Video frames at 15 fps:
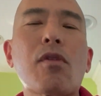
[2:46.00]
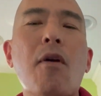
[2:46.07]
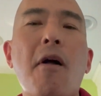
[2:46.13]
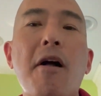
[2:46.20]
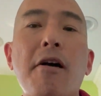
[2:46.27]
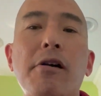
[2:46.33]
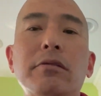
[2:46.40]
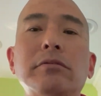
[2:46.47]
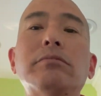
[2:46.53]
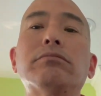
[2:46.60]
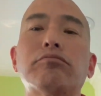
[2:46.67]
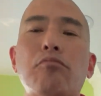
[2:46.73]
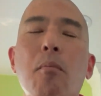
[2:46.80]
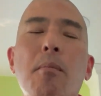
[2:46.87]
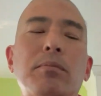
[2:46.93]
Oh.
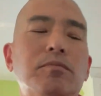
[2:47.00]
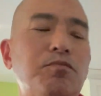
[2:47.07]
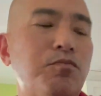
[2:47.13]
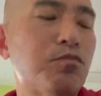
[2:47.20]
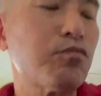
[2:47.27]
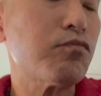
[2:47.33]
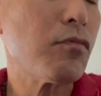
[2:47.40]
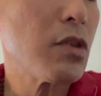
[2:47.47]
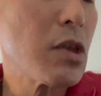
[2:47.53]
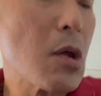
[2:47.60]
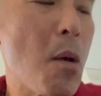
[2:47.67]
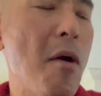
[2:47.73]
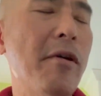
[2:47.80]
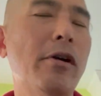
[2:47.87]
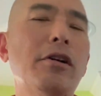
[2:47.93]

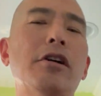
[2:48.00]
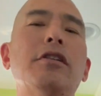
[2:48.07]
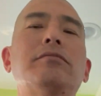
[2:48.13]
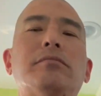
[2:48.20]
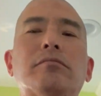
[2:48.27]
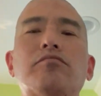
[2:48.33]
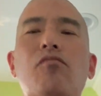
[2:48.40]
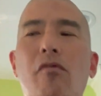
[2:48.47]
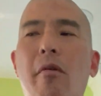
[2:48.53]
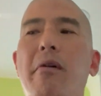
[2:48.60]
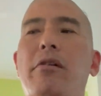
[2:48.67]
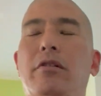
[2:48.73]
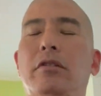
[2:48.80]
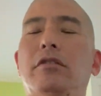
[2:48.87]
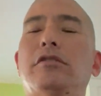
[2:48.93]
Oh yeah.
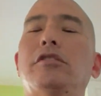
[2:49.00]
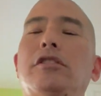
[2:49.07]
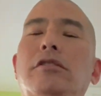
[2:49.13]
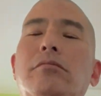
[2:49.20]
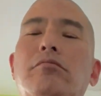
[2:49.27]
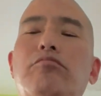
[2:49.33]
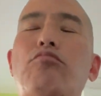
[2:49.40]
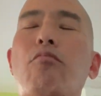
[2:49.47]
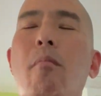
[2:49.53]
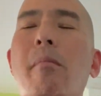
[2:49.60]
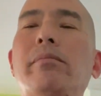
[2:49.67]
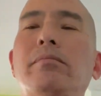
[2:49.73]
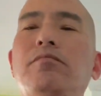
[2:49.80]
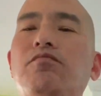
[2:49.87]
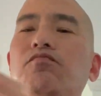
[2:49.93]
That was good.
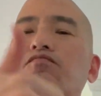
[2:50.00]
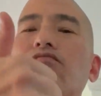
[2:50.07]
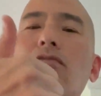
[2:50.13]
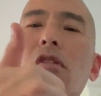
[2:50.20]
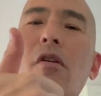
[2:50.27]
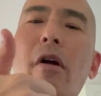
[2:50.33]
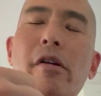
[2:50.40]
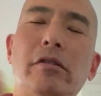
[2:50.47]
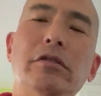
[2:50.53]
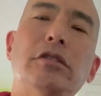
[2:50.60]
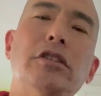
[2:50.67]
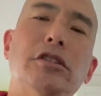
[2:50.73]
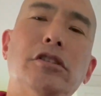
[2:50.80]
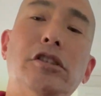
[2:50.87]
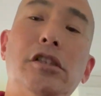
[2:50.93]
It
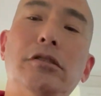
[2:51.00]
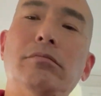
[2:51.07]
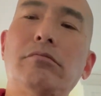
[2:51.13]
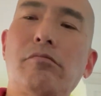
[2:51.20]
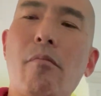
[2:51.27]
was good.